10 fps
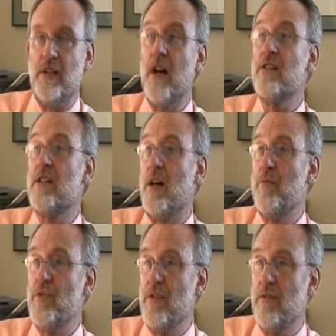
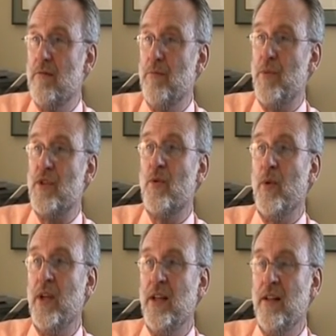dust-ups
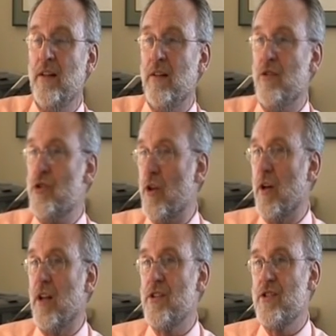between
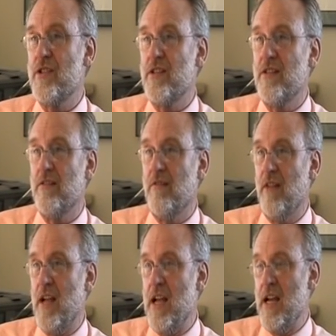journalists
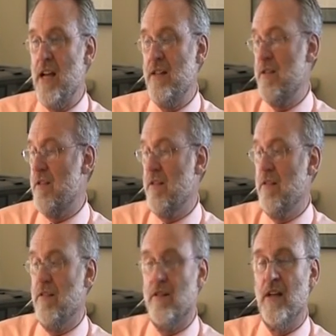and
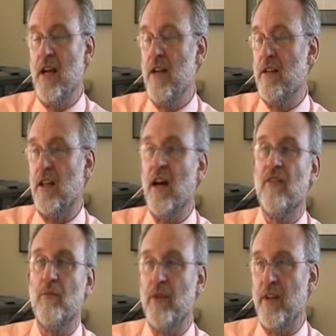the
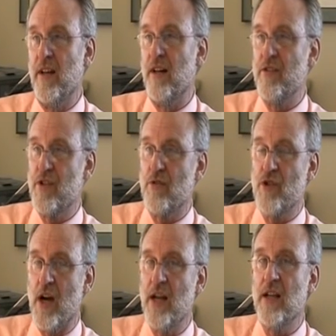government there. So
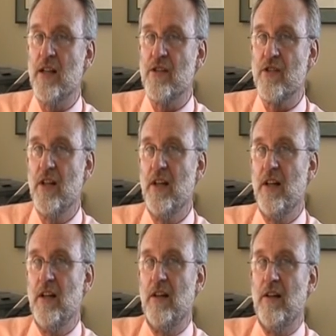China is
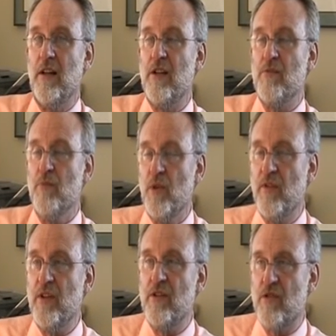
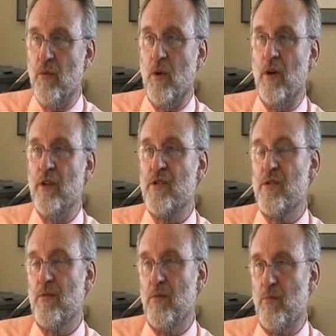moving
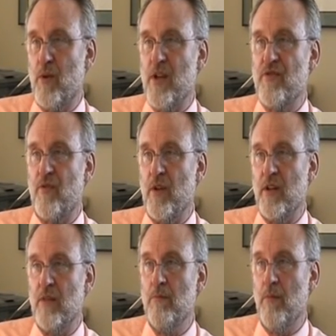towards press
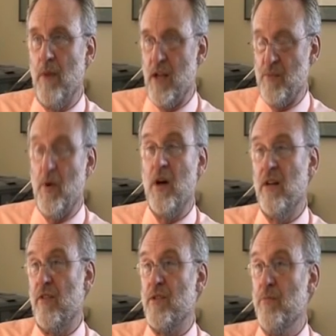freedom as part
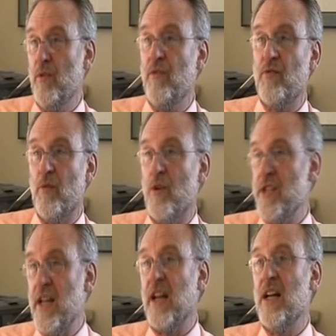of its move
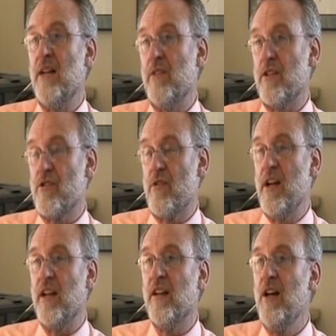towards economic
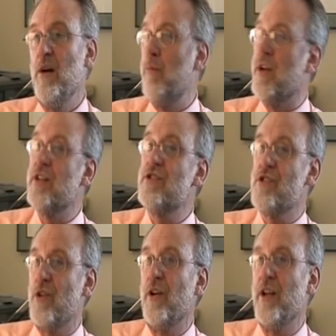strength, but it's
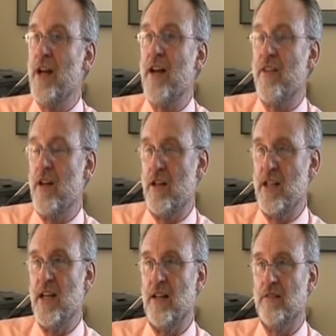certainly not there
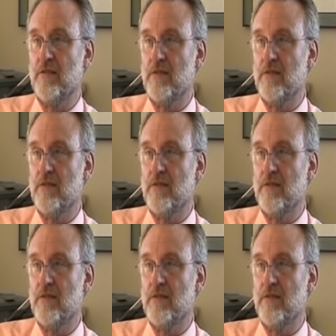yet.